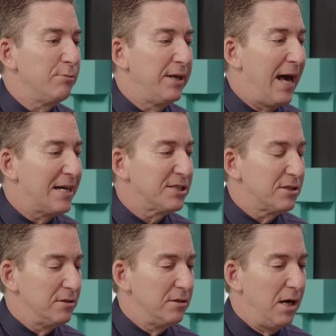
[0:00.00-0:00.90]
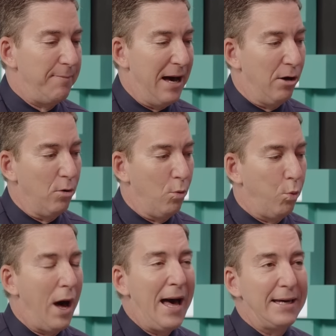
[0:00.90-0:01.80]
And when asked about
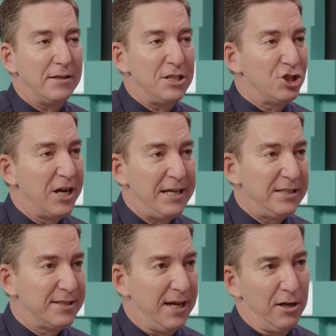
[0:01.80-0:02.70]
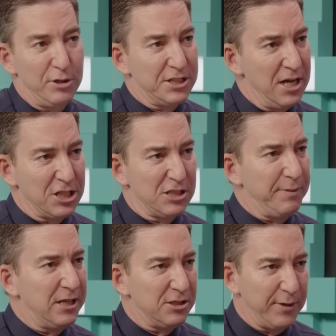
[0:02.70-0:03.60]
why, Liz Cheney said, oh, it's not just
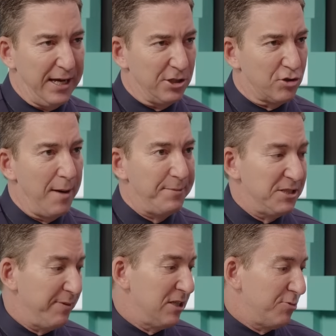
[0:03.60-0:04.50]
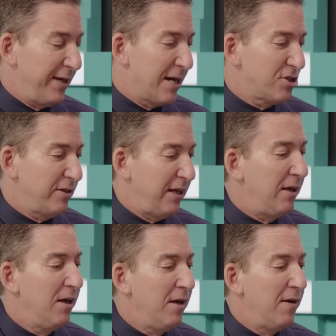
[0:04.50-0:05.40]
because we hate Trump, it's because we
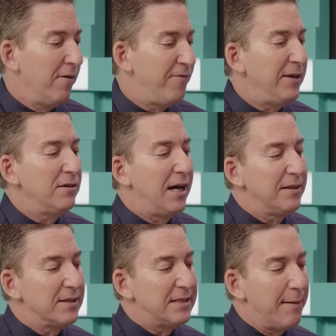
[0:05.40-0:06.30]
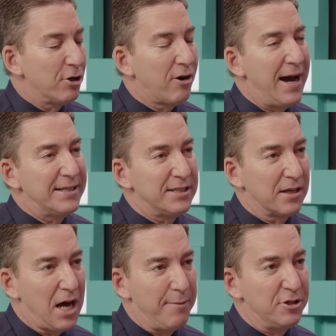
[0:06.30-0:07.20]
actually feel like the Democrats
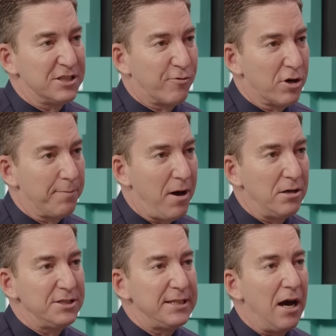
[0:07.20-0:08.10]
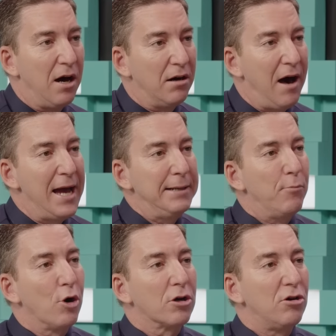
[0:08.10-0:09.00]
and Kamala's foreign policy align
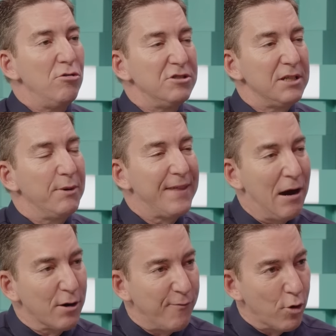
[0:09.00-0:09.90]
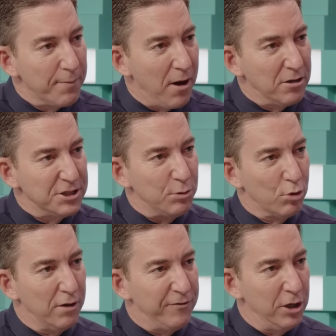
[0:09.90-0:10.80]
more closely with our foreign policy
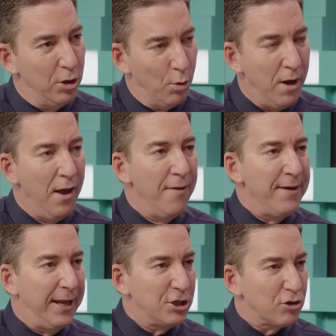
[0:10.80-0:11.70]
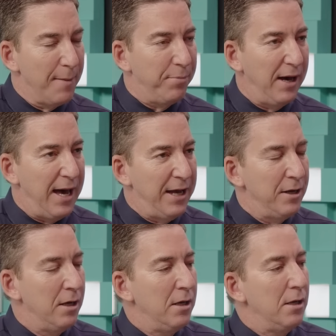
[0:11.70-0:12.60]
worldview than a Trump-led